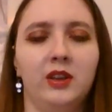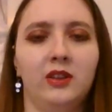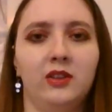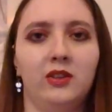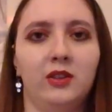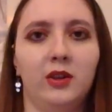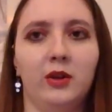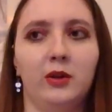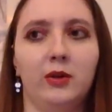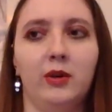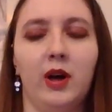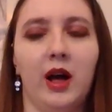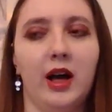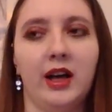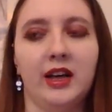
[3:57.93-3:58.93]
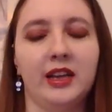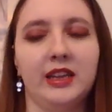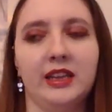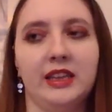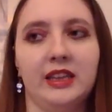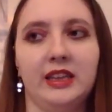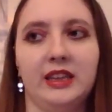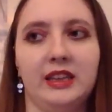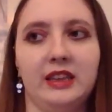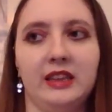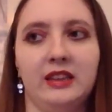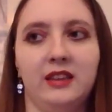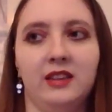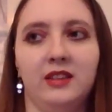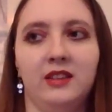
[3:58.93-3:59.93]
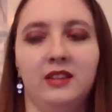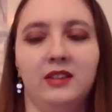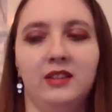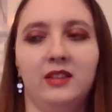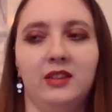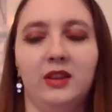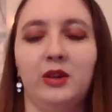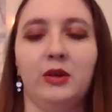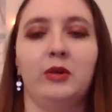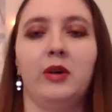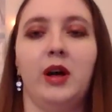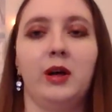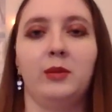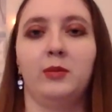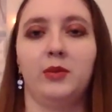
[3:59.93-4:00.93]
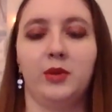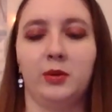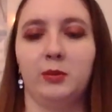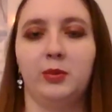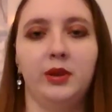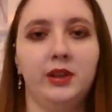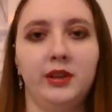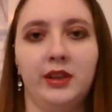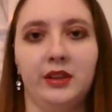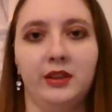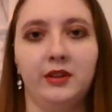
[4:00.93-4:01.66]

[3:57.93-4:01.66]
So I, you know, I'm completely